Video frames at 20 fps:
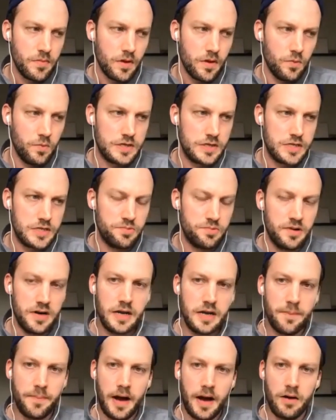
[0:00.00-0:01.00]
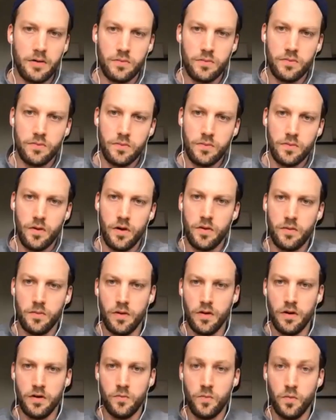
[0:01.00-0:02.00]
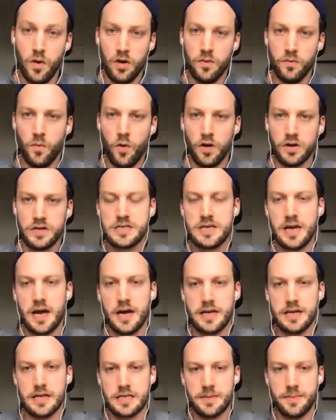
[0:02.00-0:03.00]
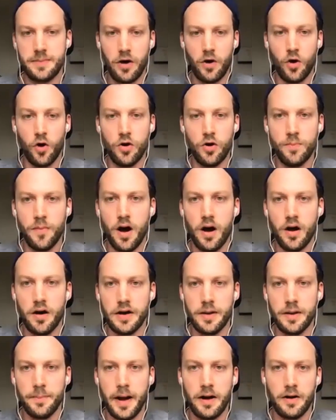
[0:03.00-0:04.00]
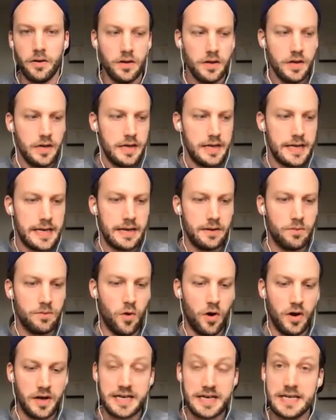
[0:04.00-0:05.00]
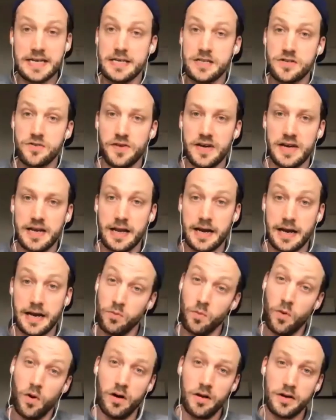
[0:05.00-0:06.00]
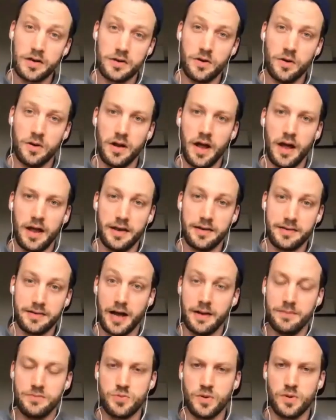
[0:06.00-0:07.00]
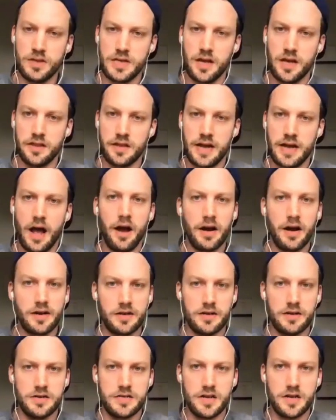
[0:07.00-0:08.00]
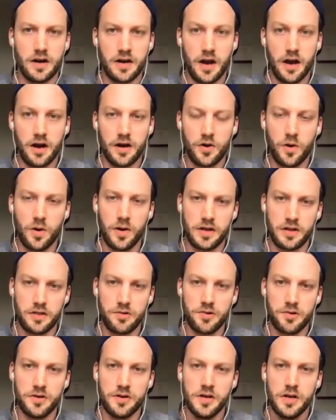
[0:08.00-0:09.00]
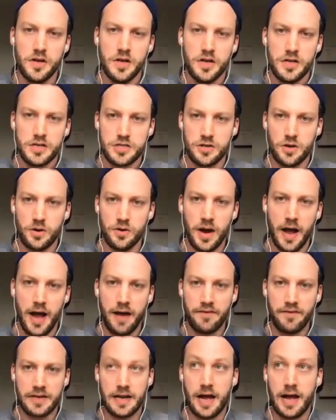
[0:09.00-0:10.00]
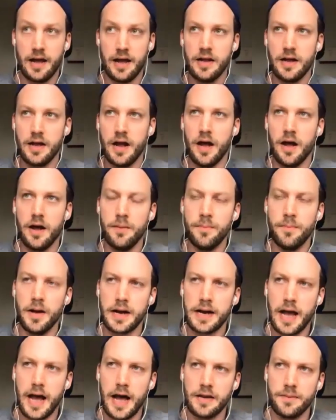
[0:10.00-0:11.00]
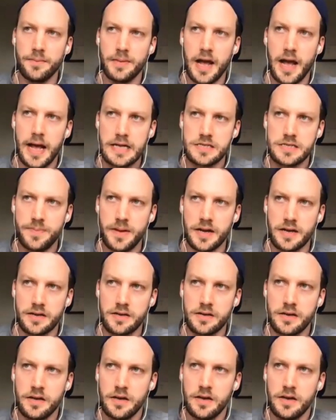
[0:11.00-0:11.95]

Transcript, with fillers: which is really about on on on one side it's about Omar and about what he's feeling and what you know and at times what the other characters are are going through. So having that um, academy aspect